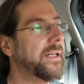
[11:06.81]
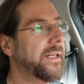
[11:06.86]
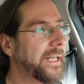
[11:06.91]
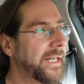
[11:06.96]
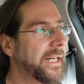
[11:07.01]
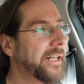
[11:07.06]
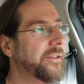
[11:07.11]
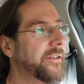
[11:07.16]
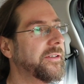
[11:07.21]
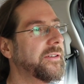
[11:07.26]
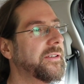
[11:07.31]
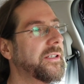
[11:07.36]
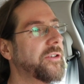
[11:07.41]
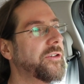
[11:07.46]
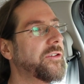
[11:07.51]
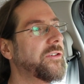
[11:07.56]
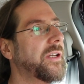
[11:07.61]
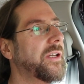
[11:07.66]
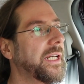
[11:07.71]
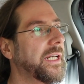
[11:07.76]
air
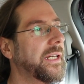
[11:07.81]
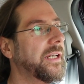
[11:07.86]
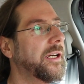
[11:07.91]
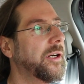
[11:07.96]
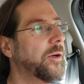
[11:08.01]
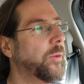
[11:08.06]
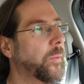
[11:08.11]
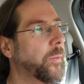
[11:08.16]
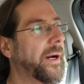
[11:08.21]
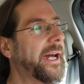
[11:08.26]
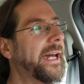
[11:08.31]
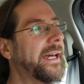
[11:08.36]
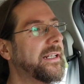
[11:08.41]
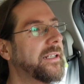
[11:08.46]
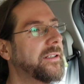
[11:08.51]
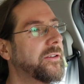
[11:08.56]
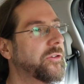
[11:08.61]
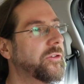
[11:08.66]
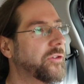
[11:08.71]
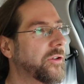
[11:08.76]
conditioning
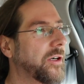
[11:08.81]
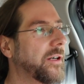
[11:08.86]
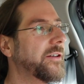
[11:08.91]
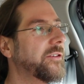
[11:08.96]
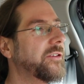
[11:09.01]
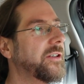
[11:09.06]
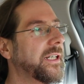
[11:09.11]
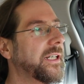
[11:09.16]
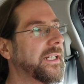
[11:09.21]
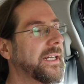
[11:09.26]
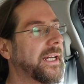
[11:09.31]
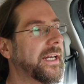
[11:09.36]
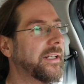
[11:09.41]
while charging.